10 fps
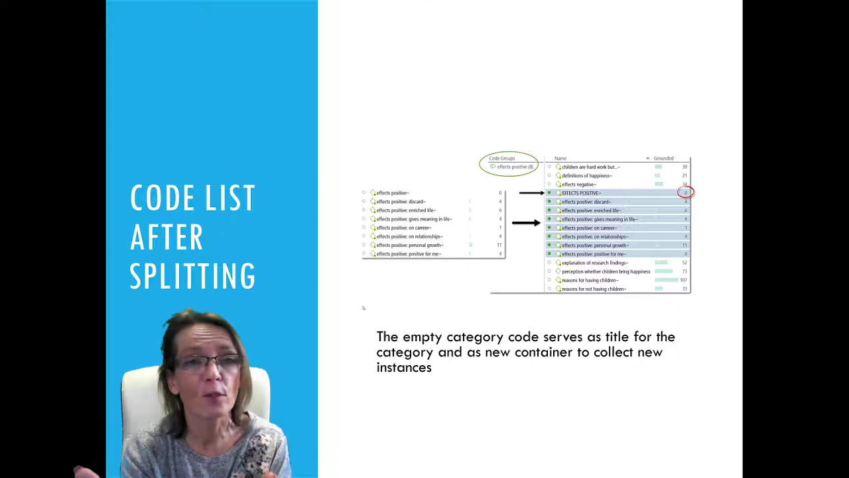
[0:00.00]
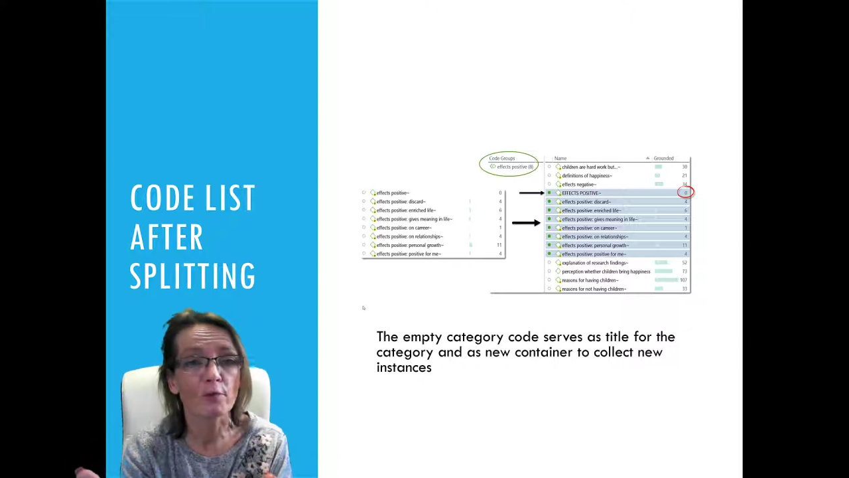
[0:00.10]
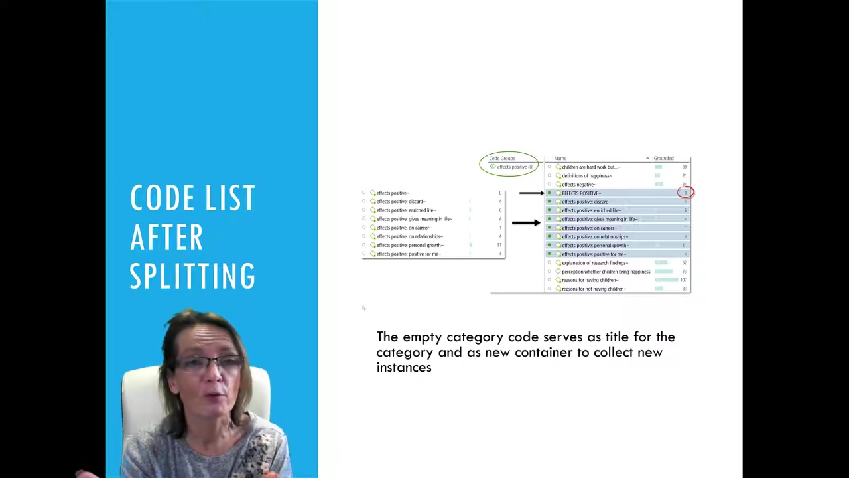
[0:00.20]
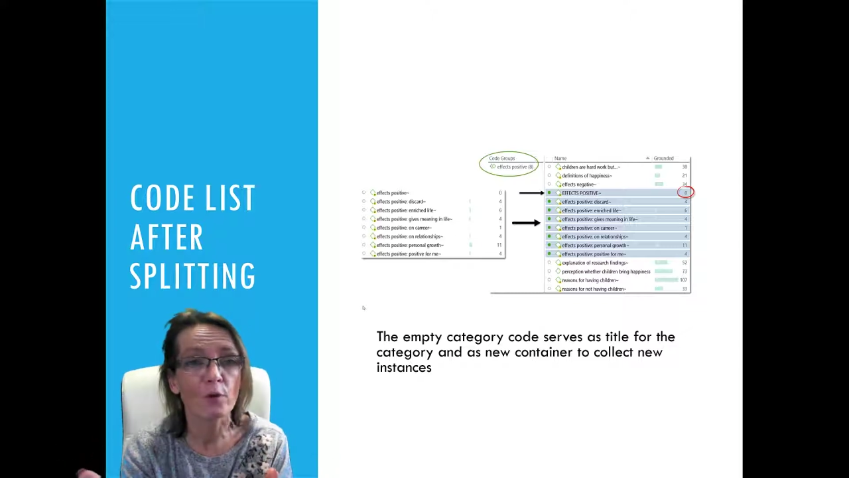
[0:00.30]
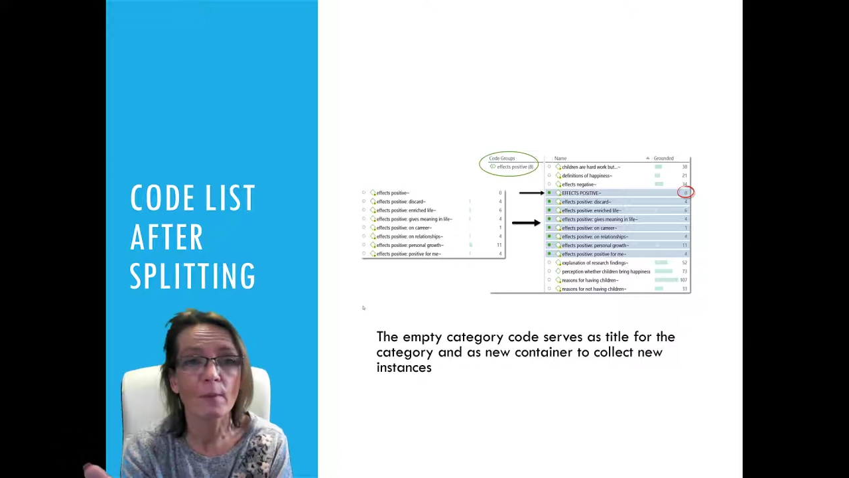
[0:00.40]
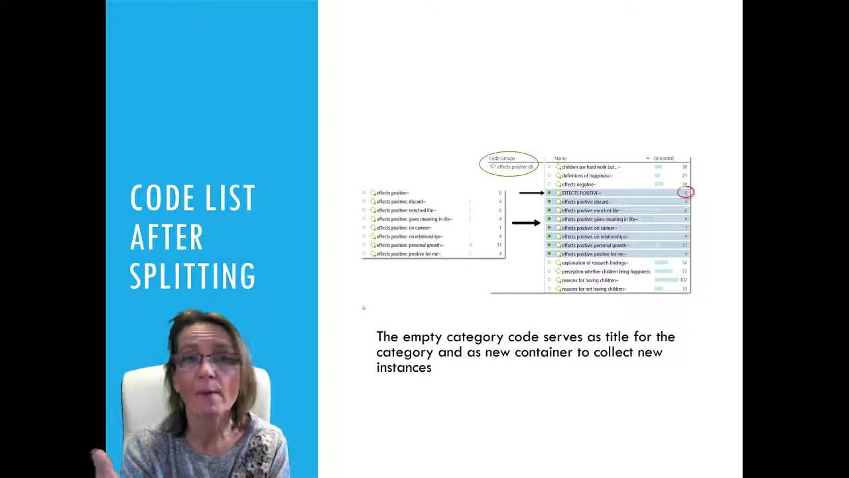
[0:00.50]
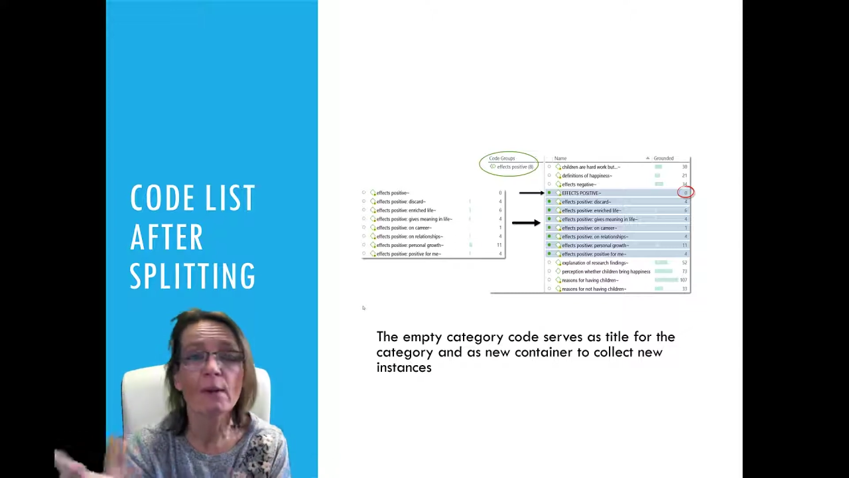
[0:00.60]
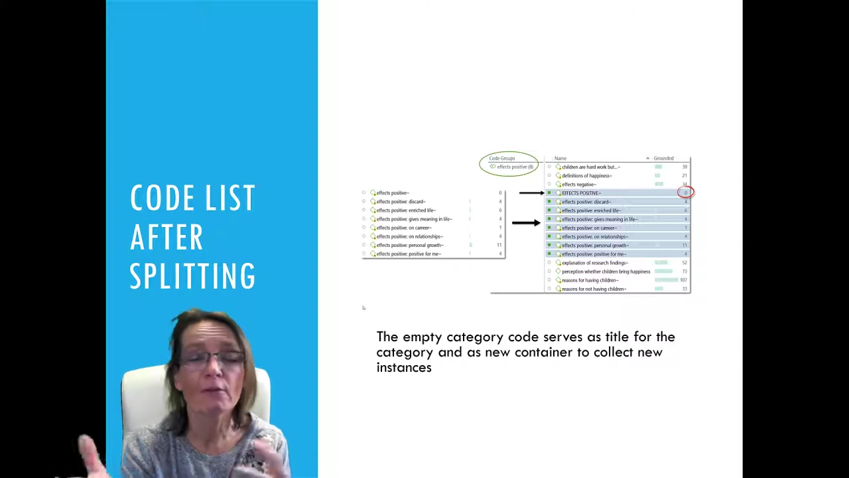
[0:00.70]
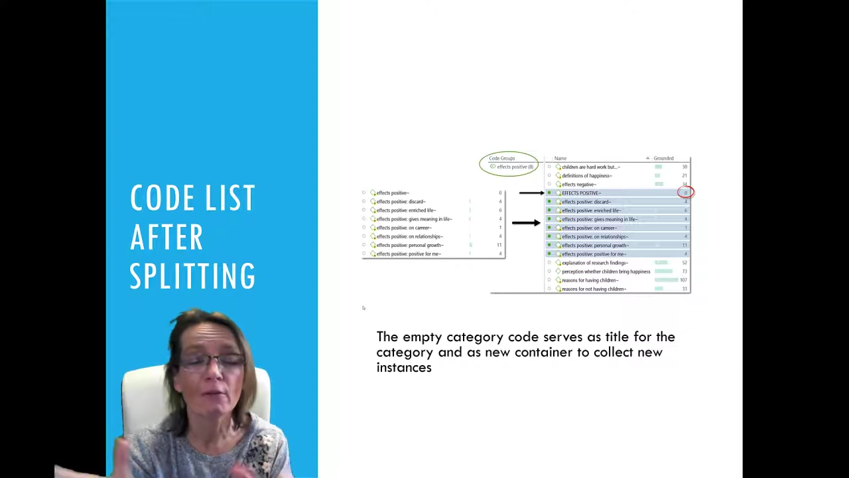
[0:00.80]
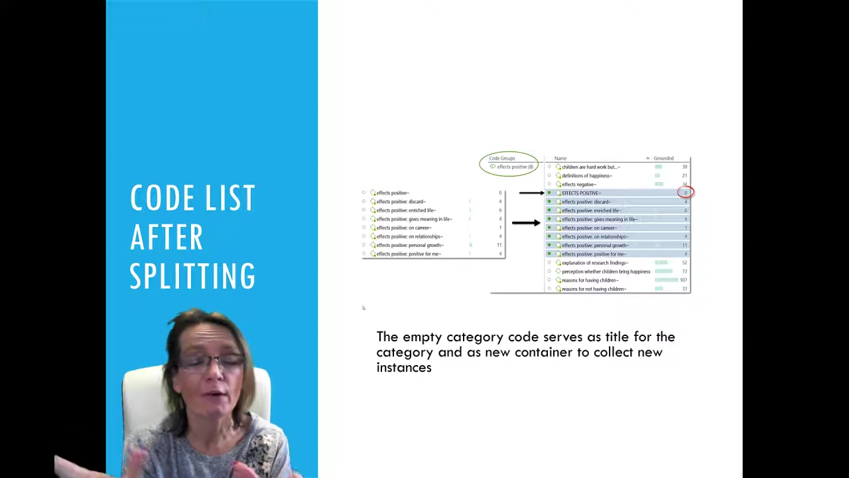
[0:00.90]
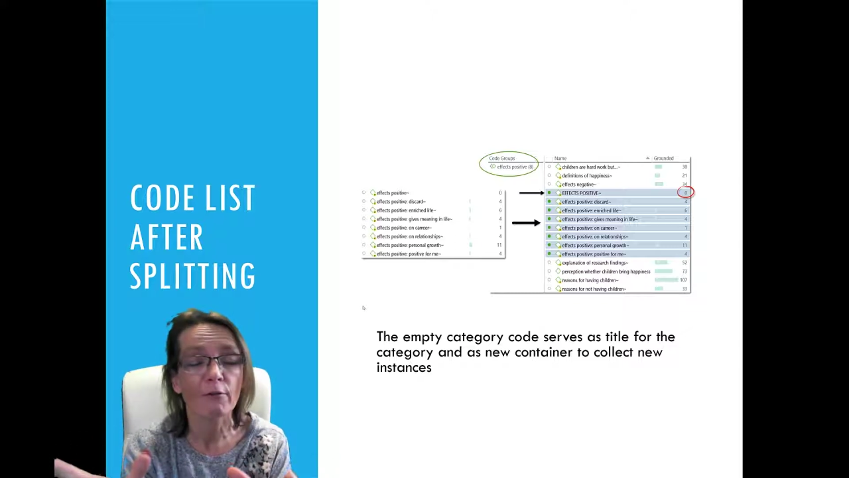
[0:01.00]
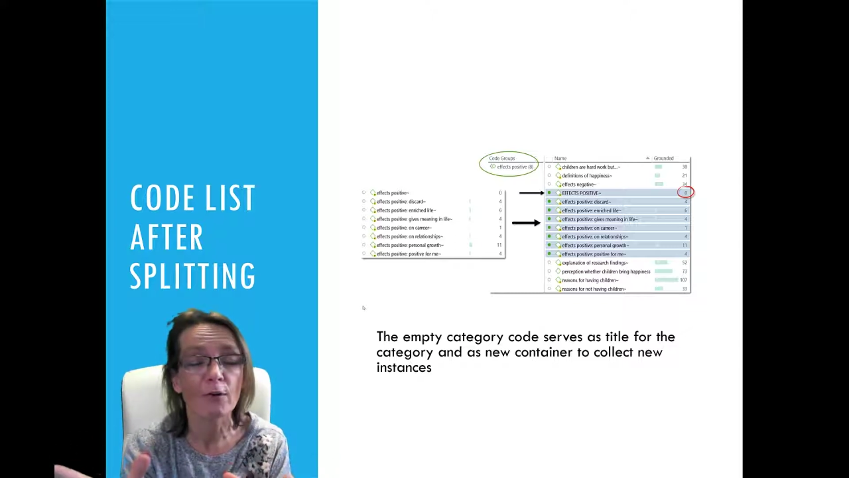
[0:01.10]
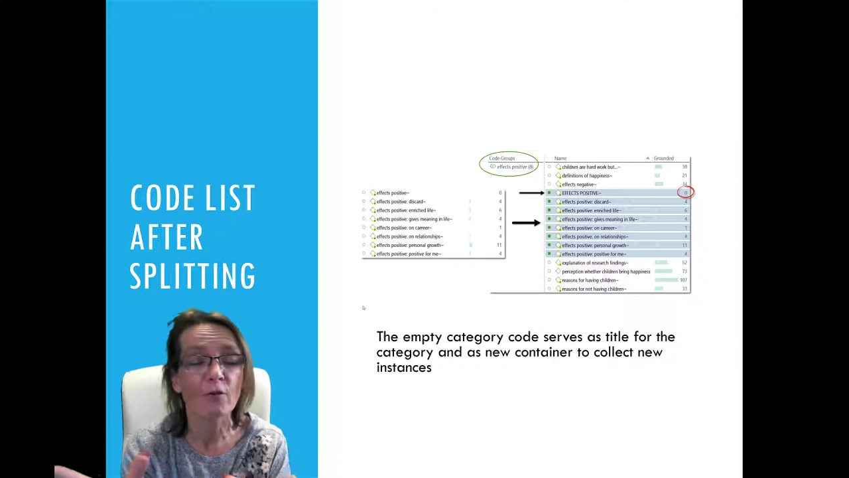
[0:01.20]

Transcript: 4 interviews, maybe even